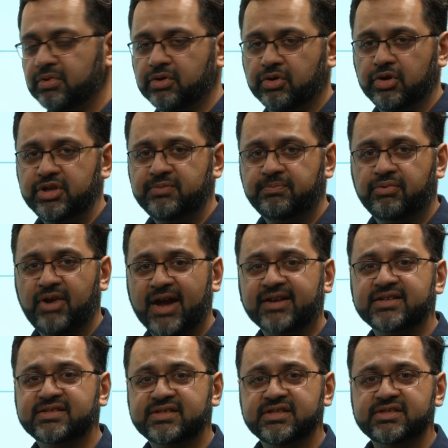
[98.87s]
good
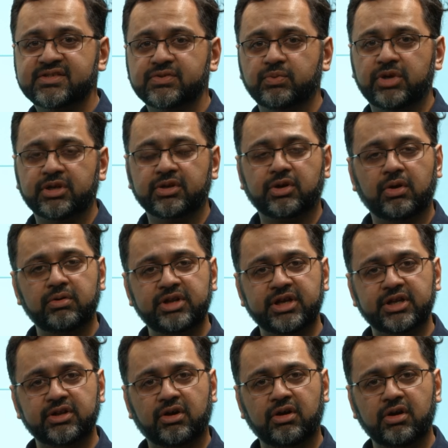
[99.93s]
practices when coding
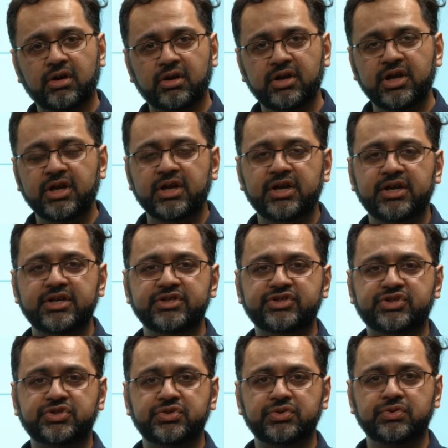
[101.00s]
in R is
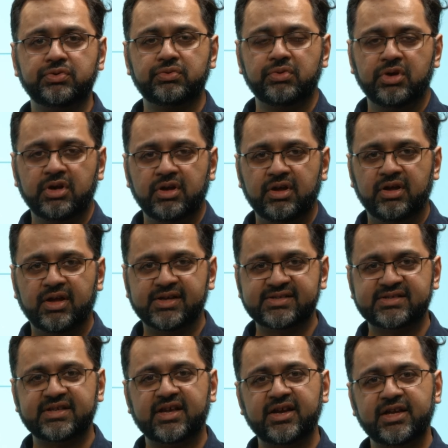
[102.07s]
to
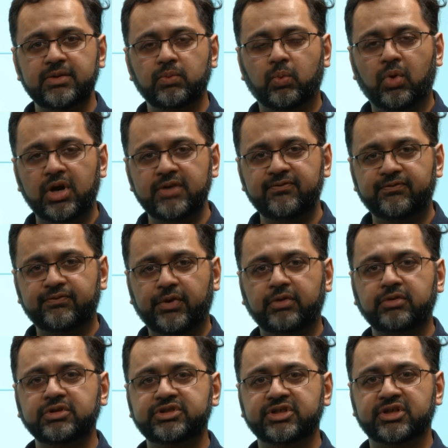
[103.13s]
assign one
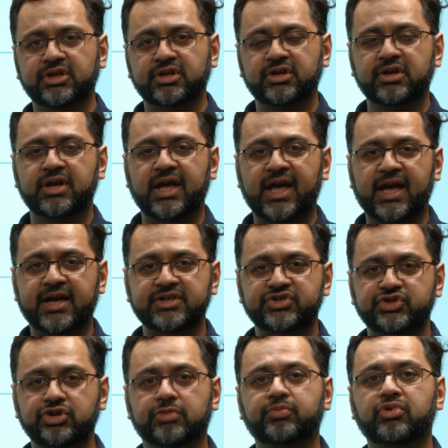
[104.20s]
folder as
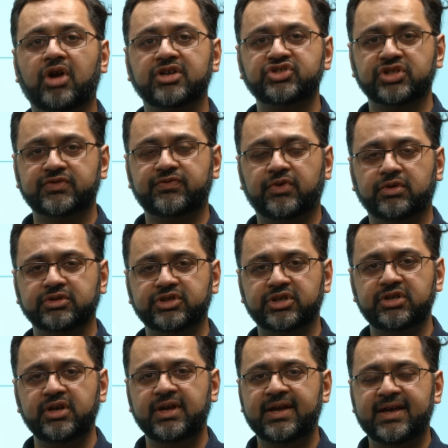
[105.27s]
your project
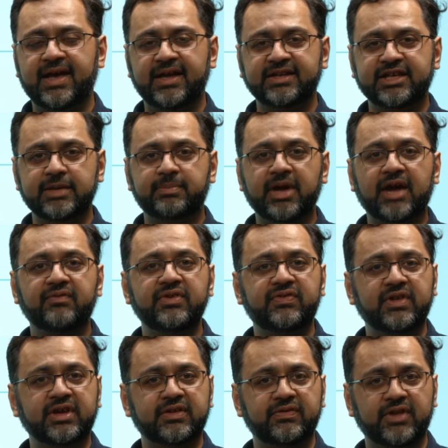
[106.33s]
folder and keep
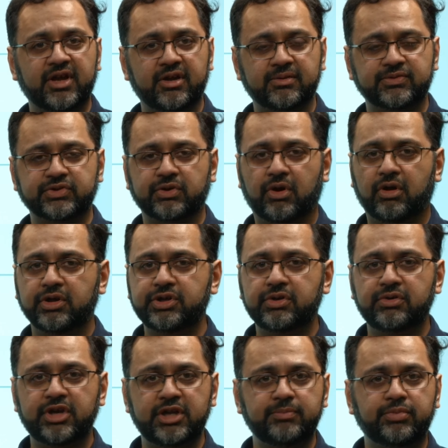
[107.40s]
everything in there. So all your
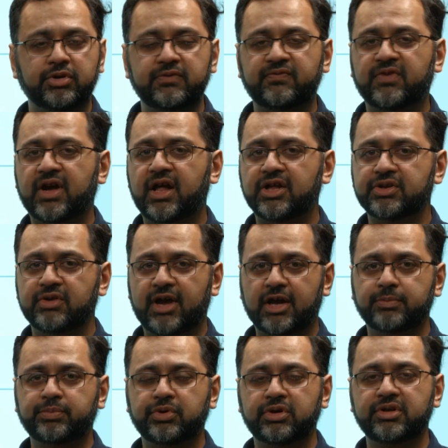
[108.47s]
input file, your
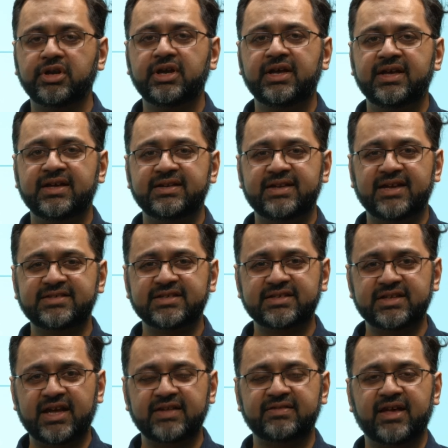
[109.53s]
output,
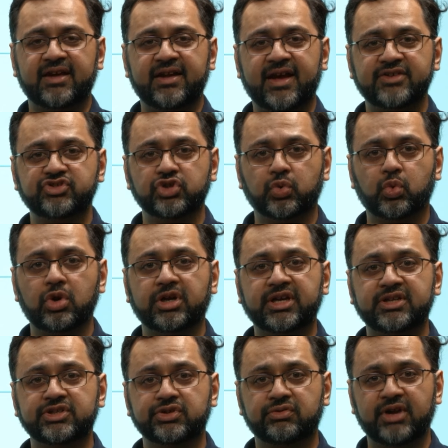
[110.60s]
designate that as your
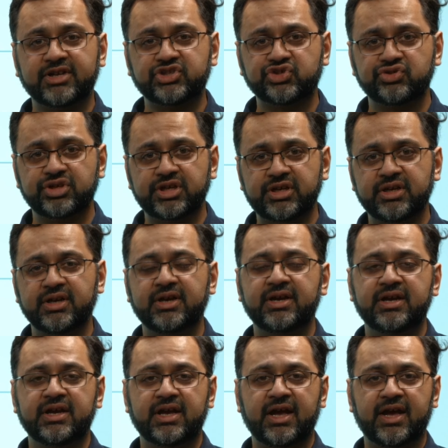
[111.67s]
working directory,
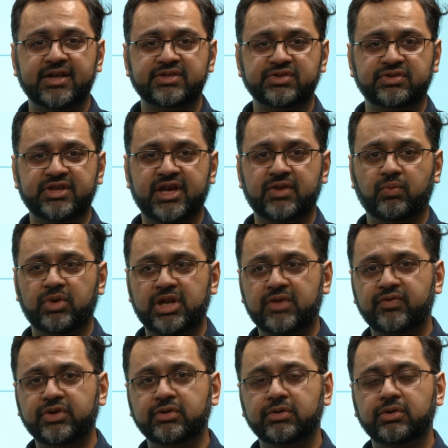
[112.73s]
and so that whenever
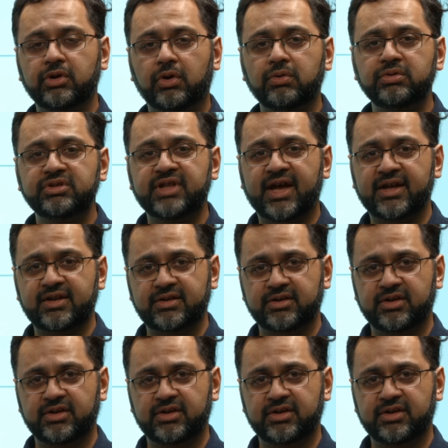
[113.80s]
you load that